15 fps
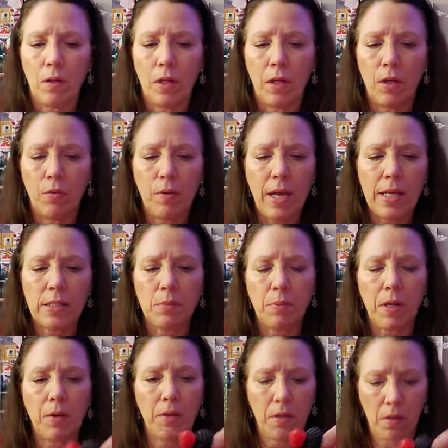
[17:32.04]
and a
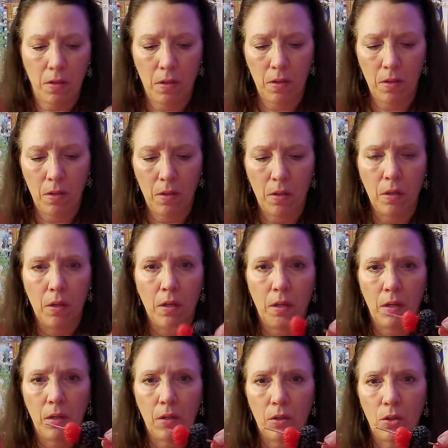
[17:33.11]
raspberry.
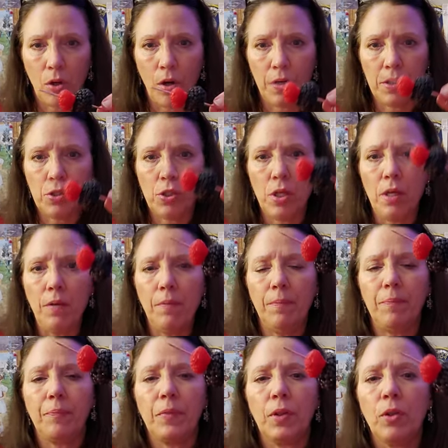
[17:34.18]
Garnish it
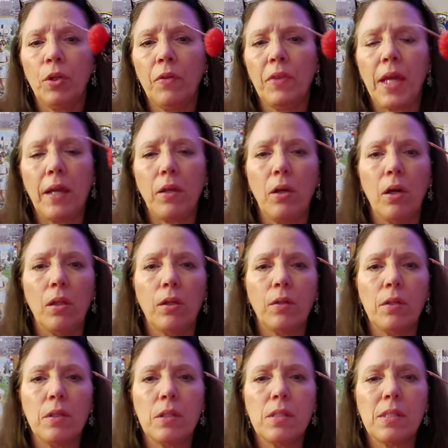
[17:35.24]
Look at that color.
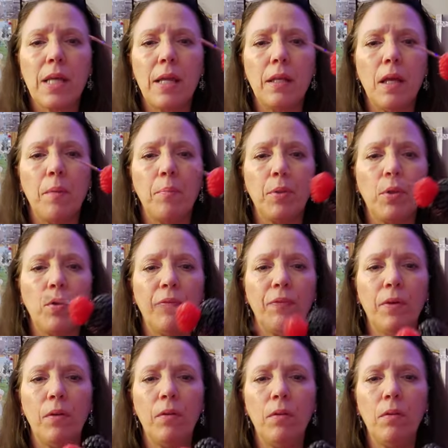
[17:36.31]
Is that not
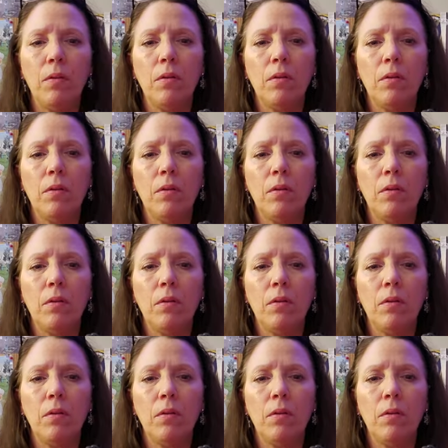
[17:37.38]
beautiful?